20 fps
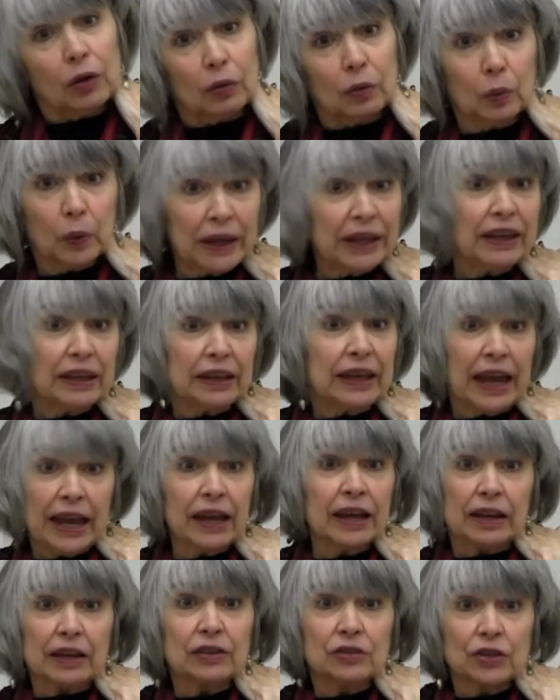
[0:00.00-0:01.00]
we
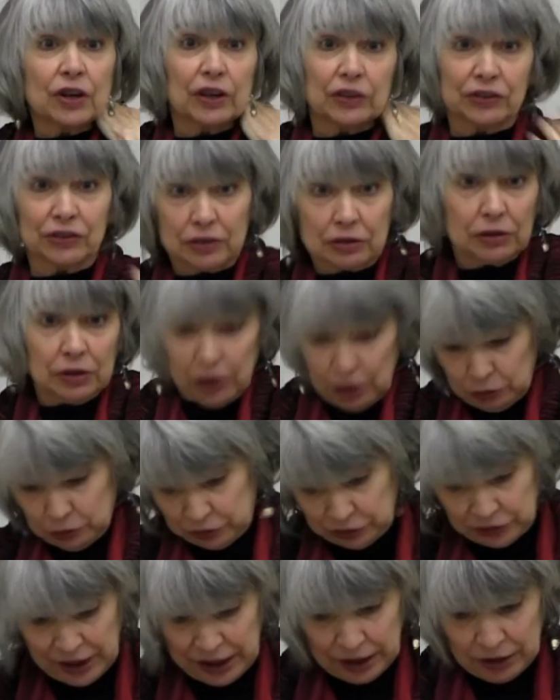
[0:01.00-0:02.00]
can just
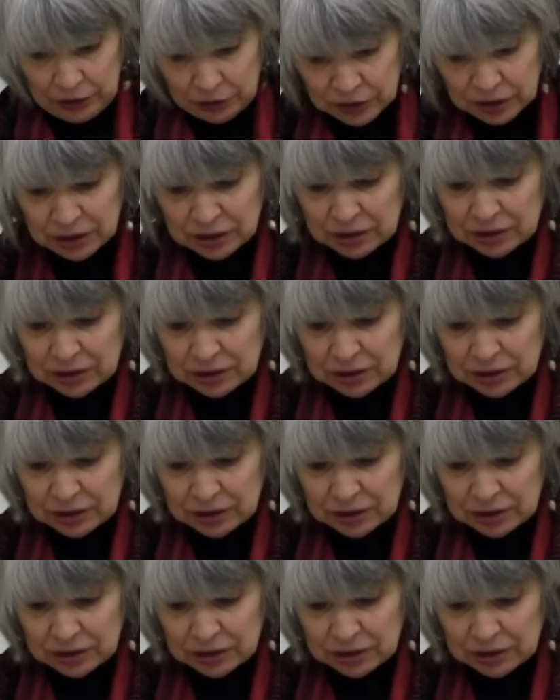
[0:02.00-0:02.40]
close down,